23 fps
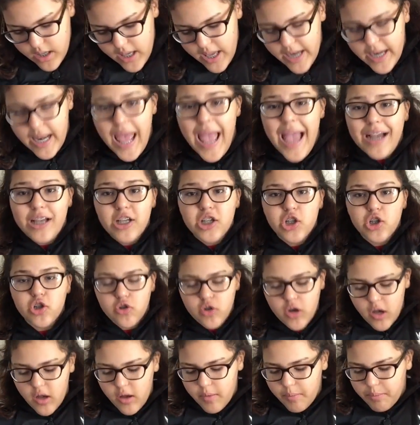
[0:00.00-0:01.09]
an
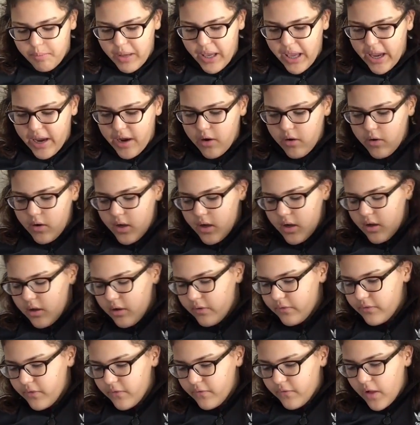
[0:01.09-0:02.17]
extra pair
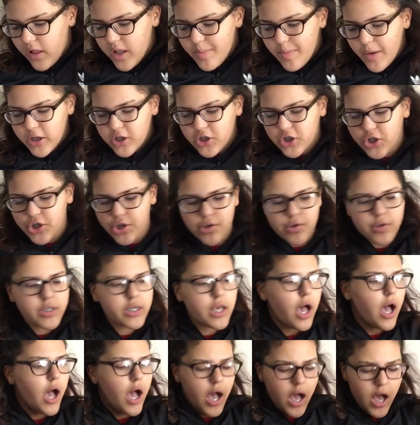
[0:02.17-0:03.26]
of volleyball shoes.
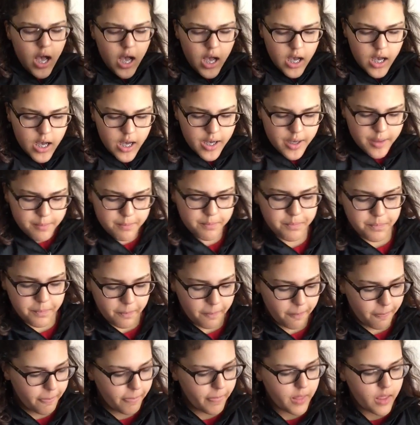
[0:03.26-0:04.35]

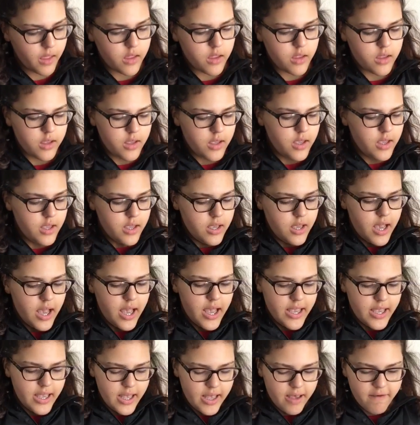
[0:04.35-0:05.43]

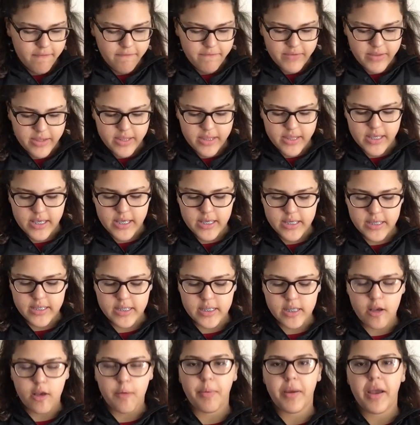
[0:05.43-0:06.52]
I have
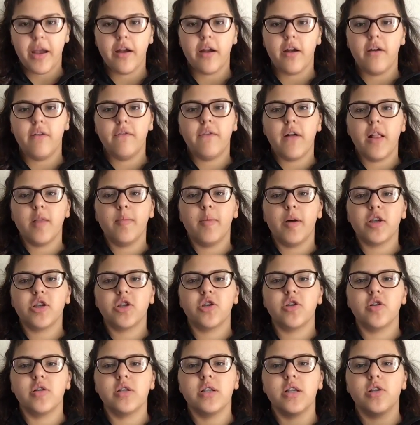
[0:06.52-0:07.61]
these pair of volleyball
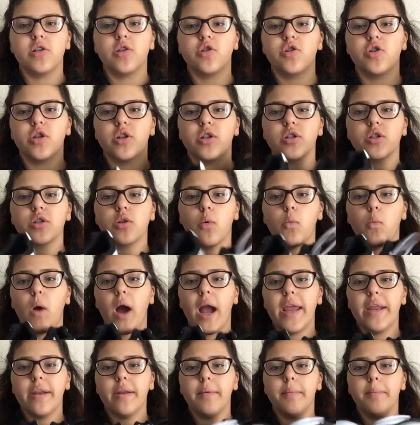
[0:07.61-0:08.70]
shoes. These are just
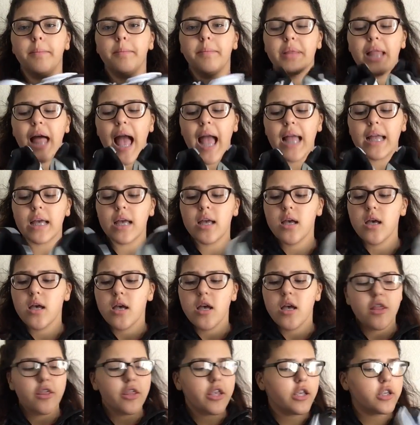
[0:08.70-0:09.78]
white and black.
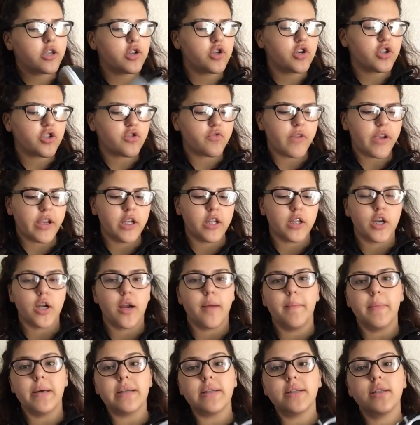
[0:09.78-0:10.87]
These are just
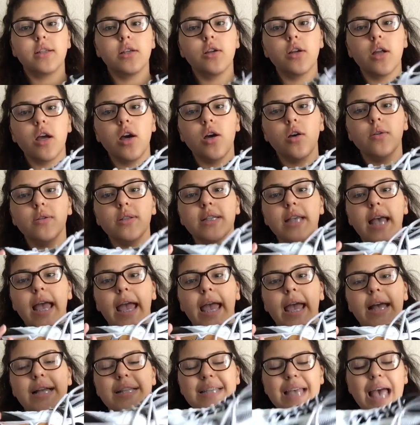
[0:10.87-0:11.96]
regular Mizunos,
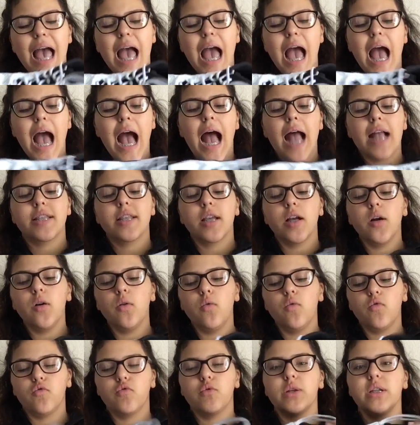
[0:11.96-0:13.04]
and I
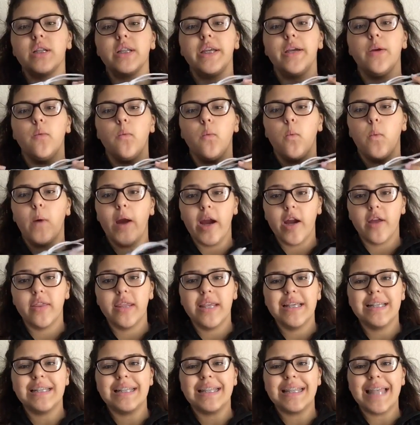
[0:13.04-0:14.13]
don't really wear
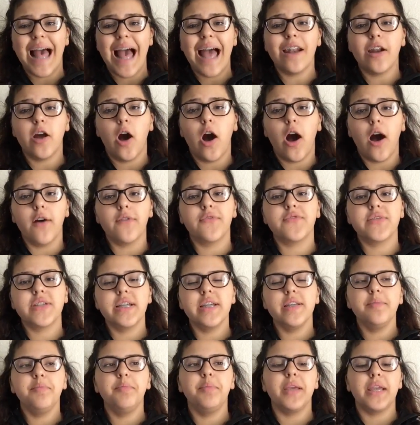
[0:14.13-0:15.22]
these that
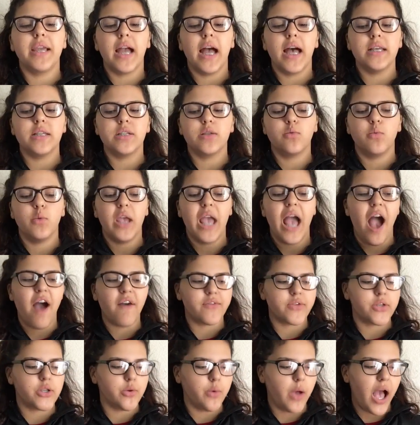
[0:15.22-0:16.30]
often because we
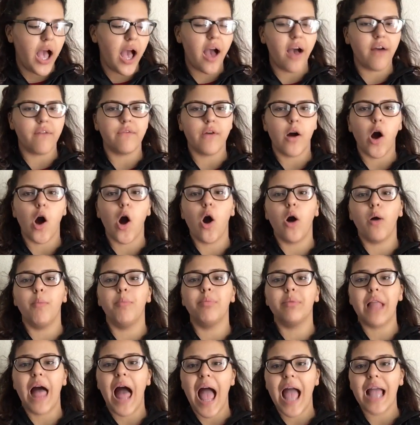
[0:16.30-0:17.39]
have to have all
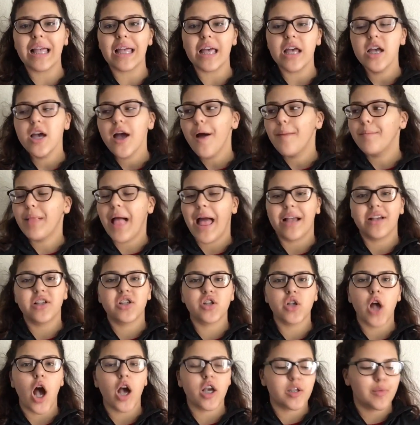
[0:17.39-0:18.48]
black
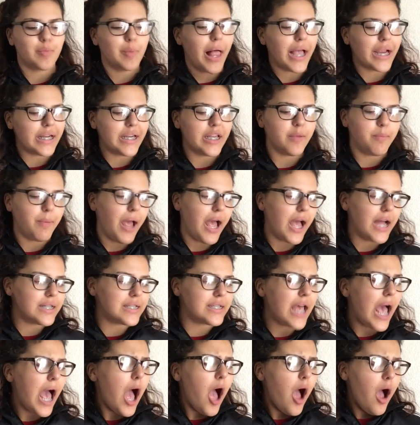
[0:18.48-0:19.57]
socks, black knee
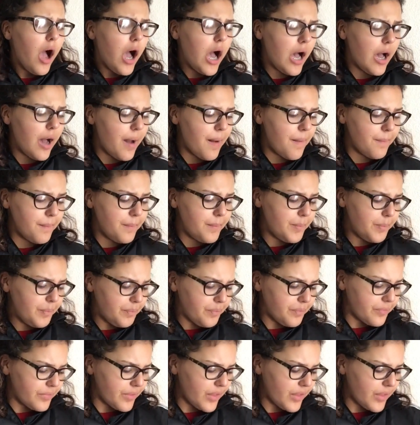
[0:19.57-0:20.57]
pads, and